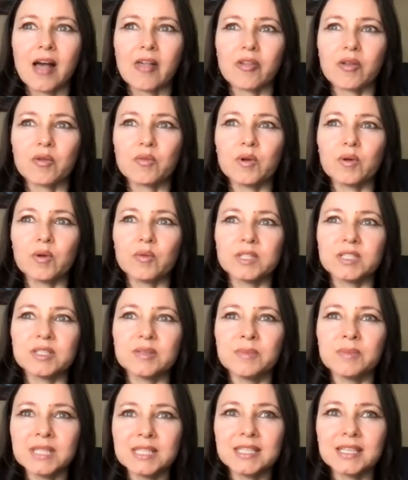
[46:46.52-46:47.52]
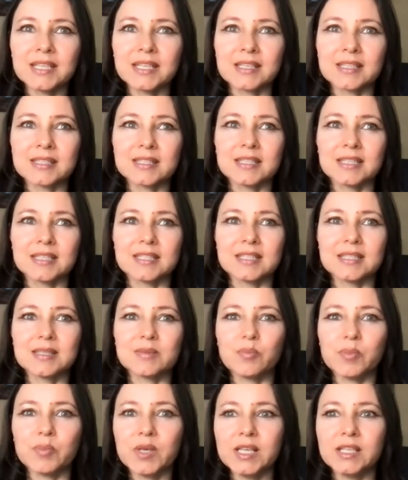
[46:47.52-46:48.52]
i thought well what's missing is
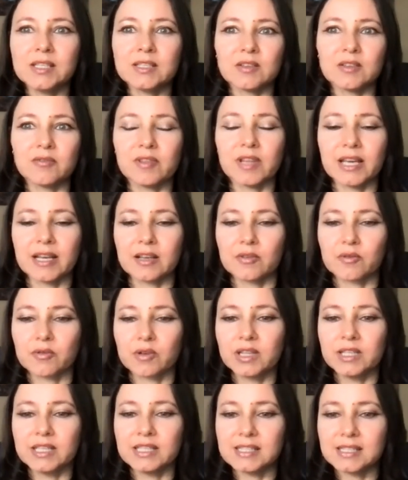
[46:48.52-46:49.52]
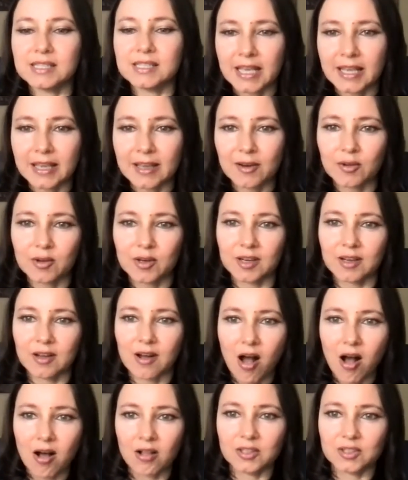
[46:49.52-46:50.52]
this piece of like really sacred
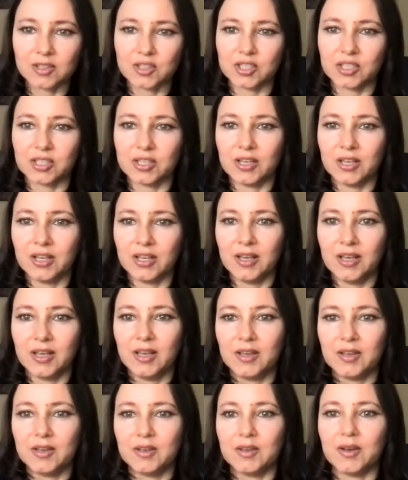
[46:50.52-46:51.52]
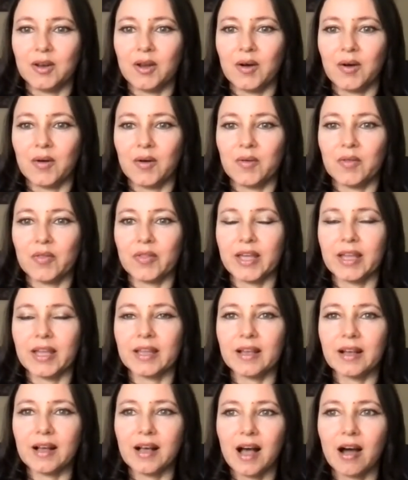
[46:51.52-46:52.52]
ecology you know
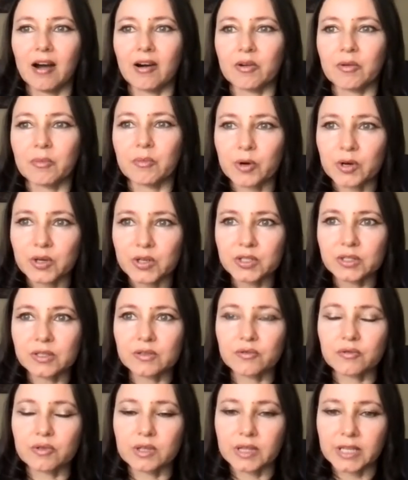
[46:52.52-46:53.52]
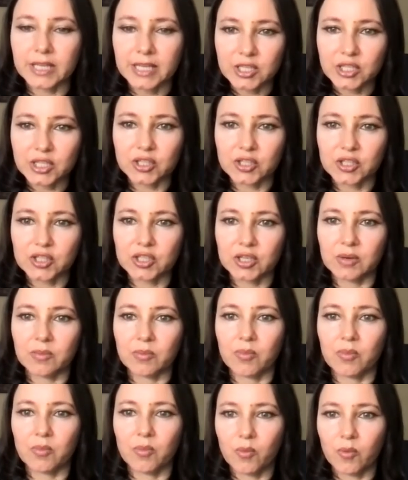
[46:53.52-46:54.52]
that our personal
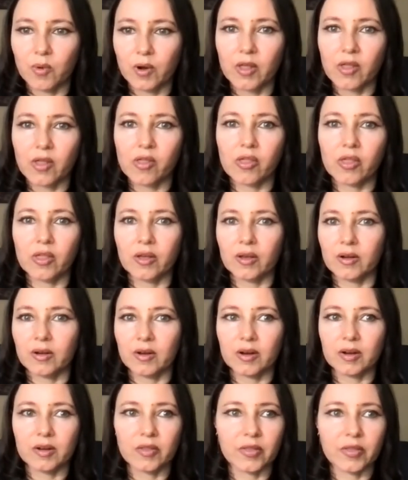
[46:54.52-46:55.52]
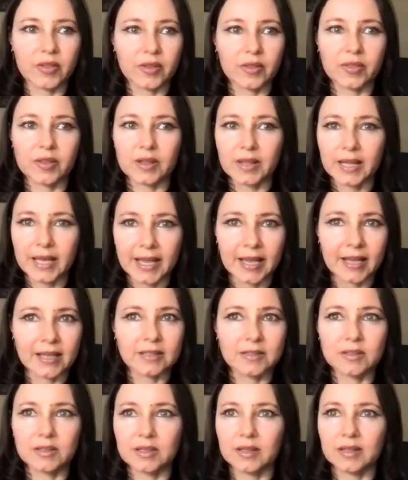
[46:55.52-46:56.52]
relationship with the the, the
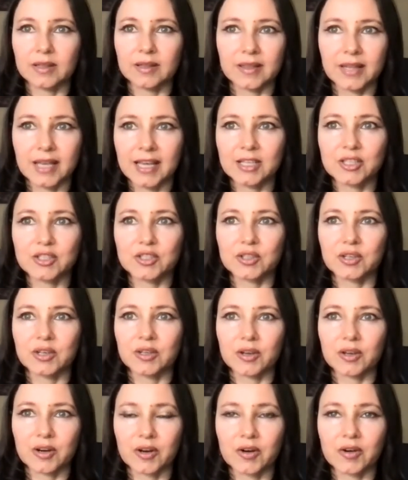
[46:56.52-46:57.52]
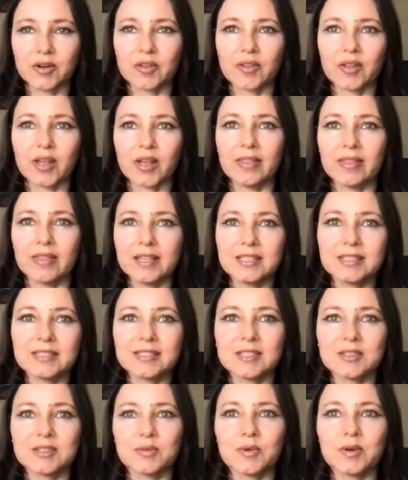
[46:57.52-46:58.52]
land the nature and earth and
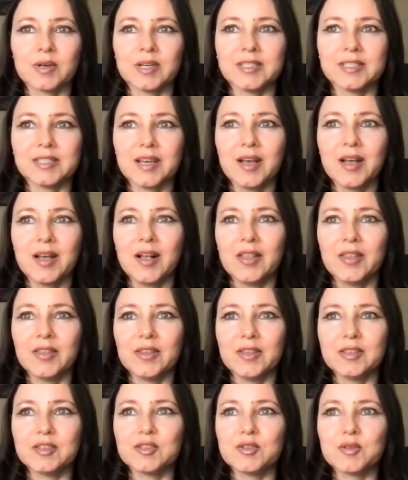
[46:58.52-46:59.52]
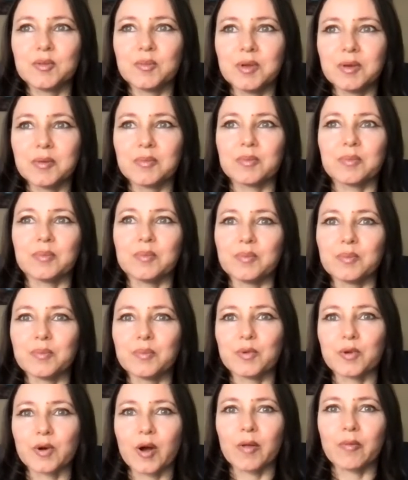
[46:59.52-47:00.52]
this is what needs to be
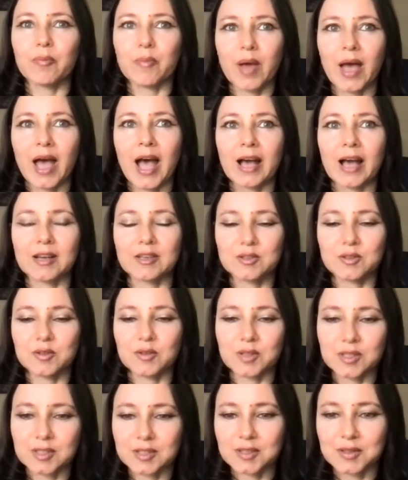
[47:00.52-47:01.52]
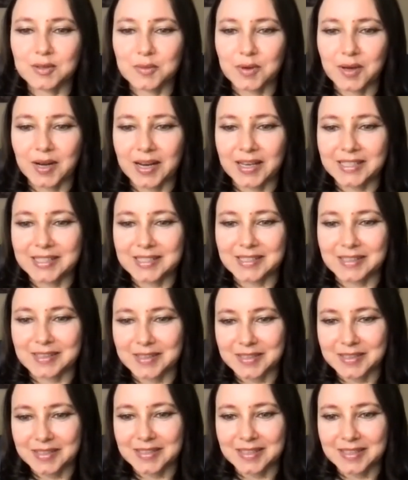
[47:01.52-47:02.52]
brought back so this is what i
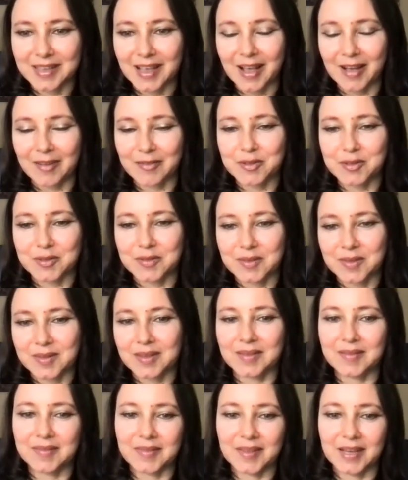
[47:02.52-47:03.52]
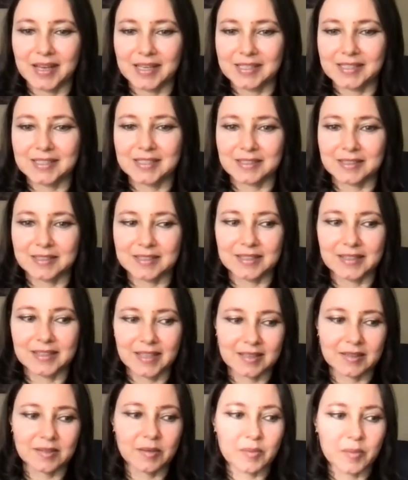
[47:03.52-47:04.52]
started after I started
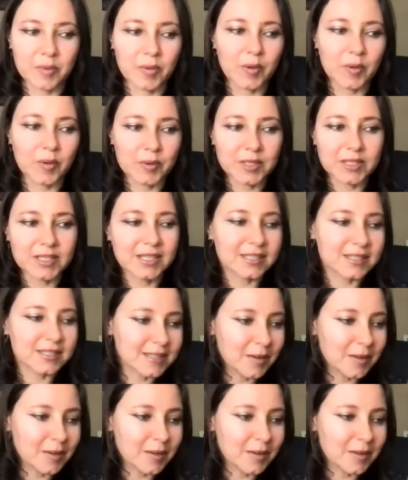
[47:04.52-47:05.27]
like, well, we need a